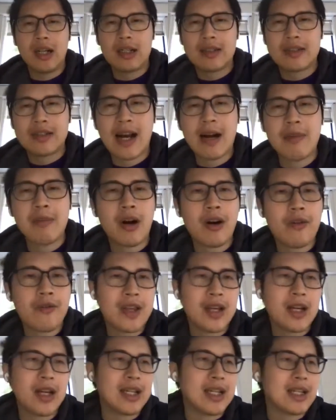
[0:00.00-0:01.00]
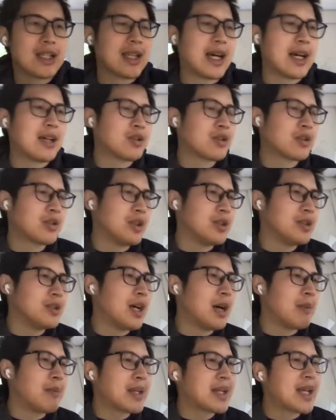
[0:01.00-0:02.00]
some of the
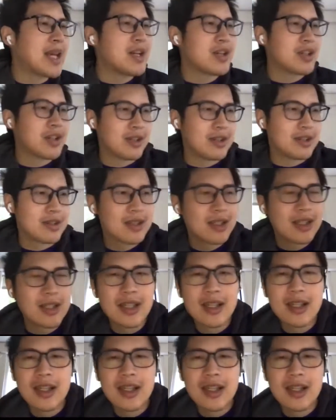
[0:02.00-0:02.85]
industrial applications.